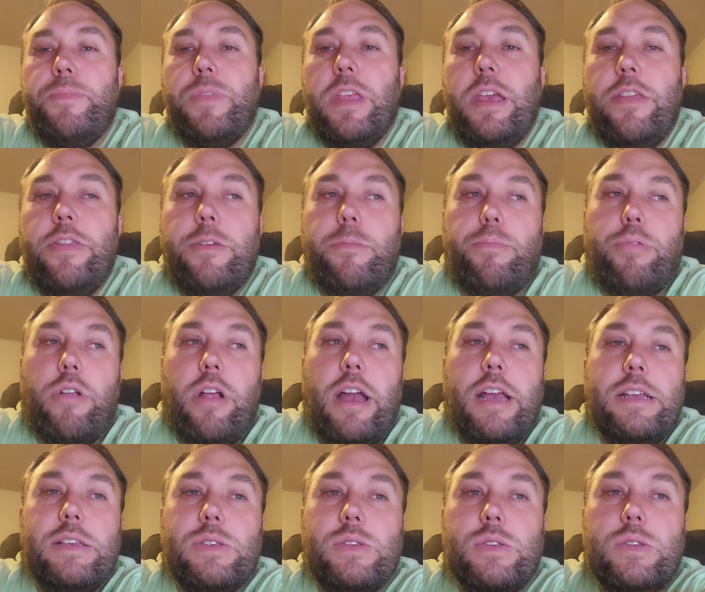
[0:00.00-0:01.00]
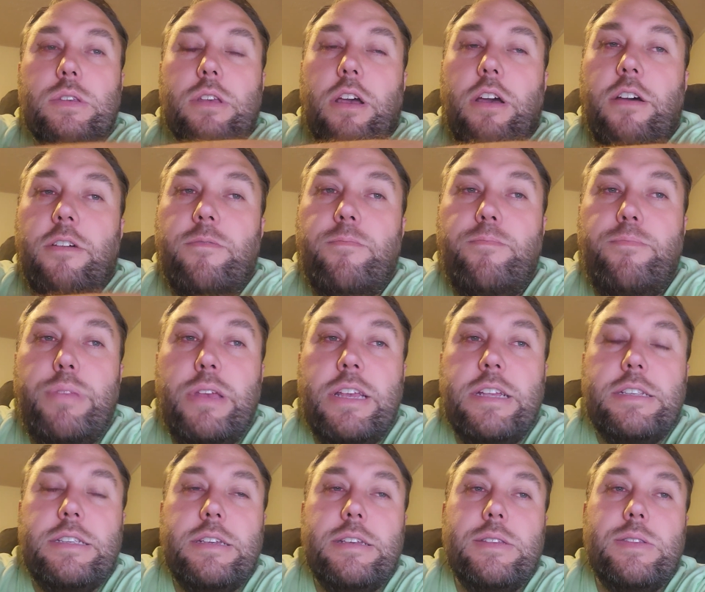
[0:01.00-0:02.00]
in the price of
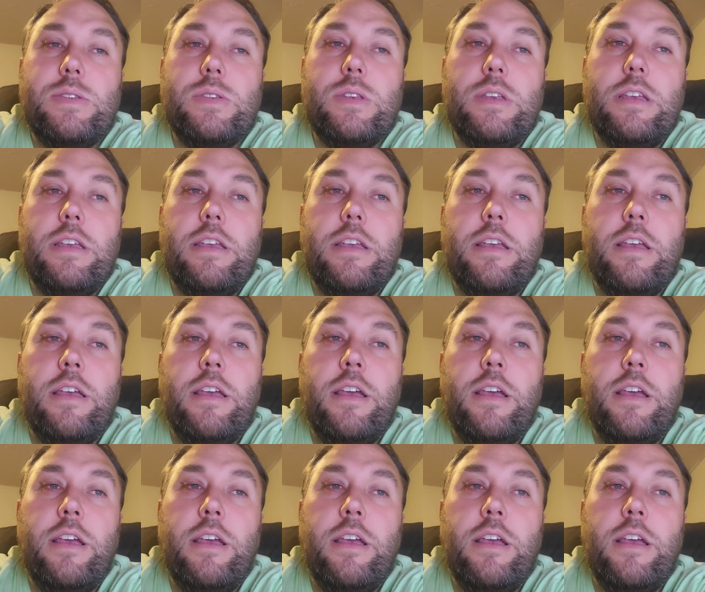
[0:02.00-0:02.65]
BTC